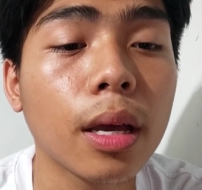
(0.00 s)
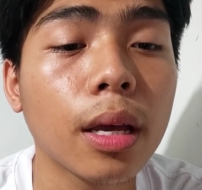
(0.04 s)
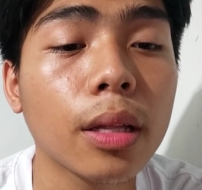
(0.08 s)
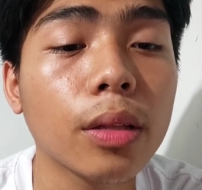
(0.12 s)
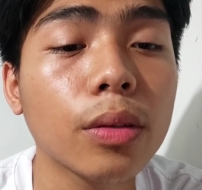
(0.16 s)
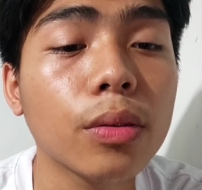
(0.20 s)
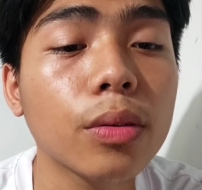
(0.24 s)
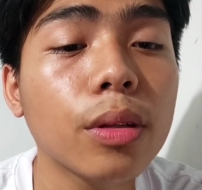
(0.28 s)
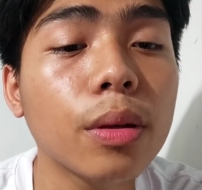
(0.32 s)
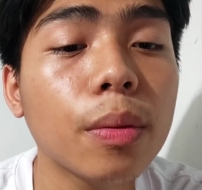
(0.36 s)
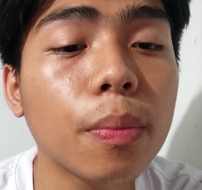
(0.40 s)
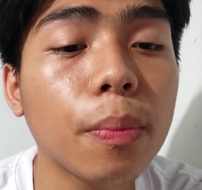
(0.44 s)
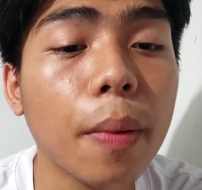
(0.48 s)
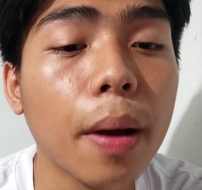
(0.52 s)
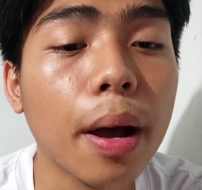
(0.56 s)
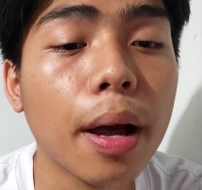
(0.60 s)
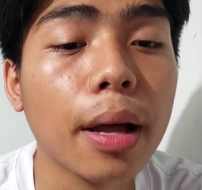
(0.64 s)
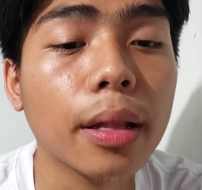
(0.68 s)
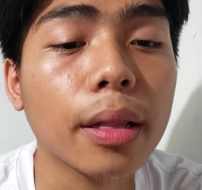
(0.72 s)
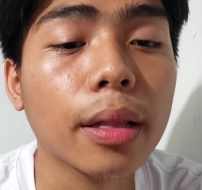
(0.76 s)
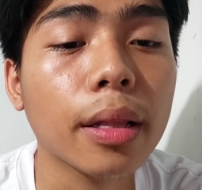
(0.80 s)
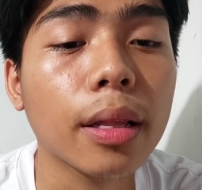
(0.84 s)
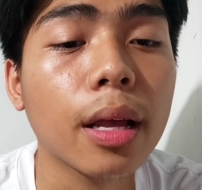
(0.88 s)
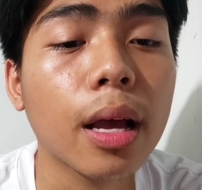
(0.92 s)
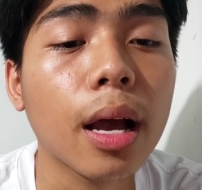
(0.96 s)
into the
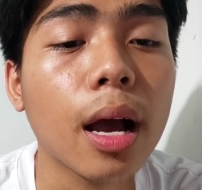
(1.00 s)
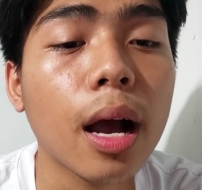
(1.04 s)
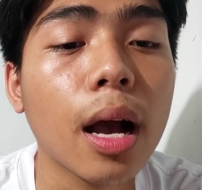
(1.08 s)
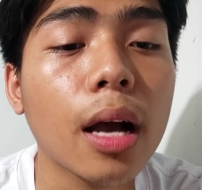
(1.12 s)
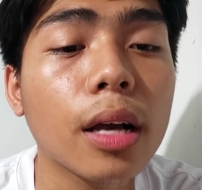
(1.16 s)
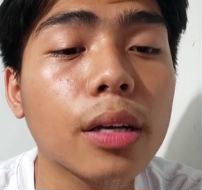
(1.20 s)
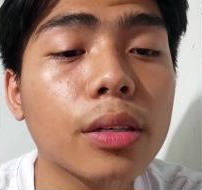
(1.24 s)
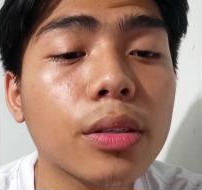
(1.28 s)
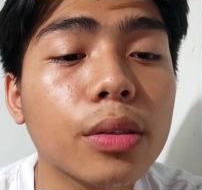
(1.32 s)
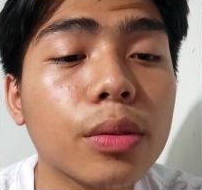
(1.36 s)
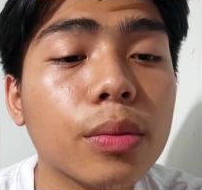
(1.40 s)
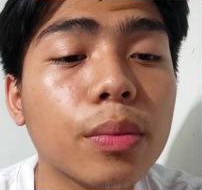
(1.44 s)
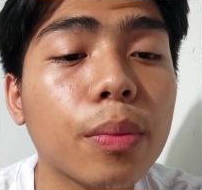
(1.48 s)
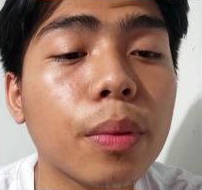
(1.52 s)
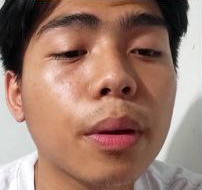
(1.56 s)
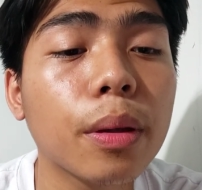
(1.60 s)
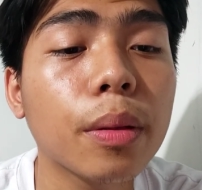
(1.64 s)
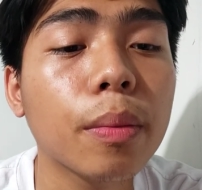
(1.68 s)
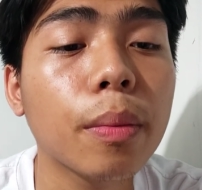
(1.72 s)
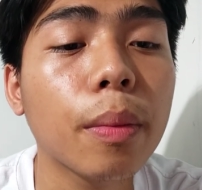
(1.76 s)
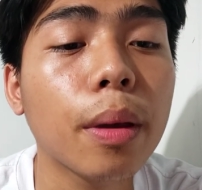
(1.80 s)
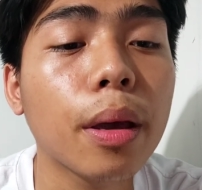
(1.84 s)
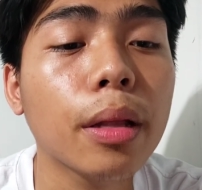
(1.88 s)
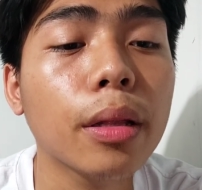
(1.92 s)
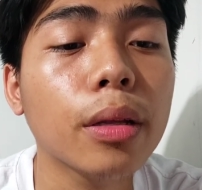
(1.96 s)
pan, I should
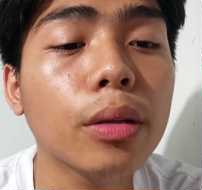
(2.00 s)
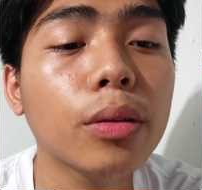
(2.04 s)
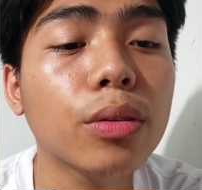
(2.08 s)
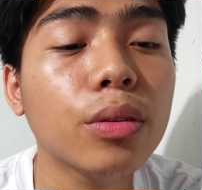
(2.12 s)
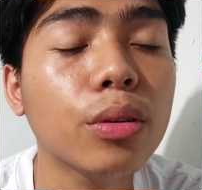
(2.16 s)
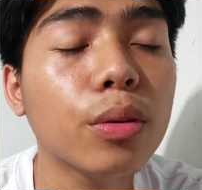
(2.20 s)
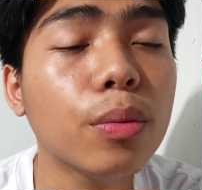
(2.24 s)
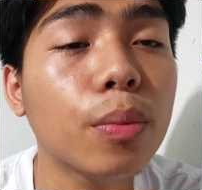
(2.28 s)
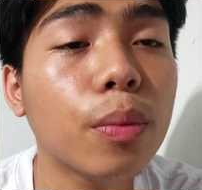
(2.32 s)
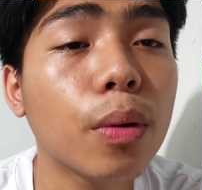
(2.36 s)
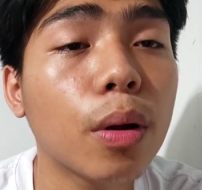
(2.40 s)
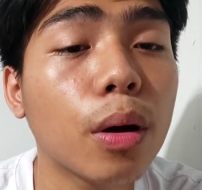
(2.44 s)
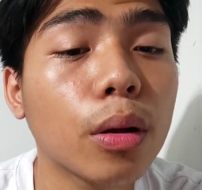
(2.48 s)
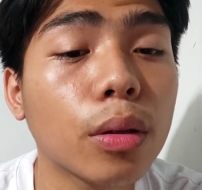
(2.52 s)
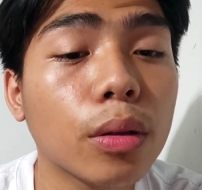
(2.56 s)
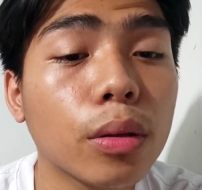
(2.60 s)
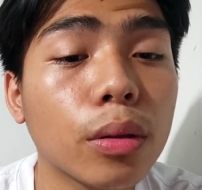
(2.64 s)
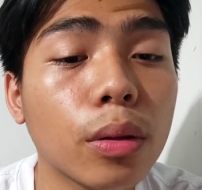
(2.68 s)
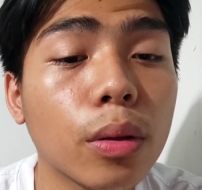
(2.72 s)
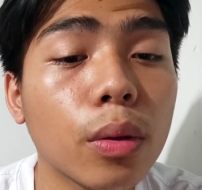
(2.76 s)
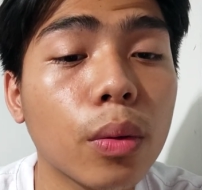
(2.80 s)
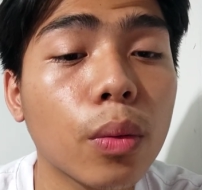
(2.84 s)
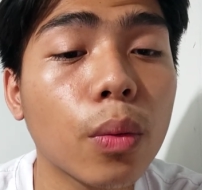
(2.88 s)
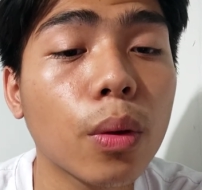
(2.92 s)
been made into the broth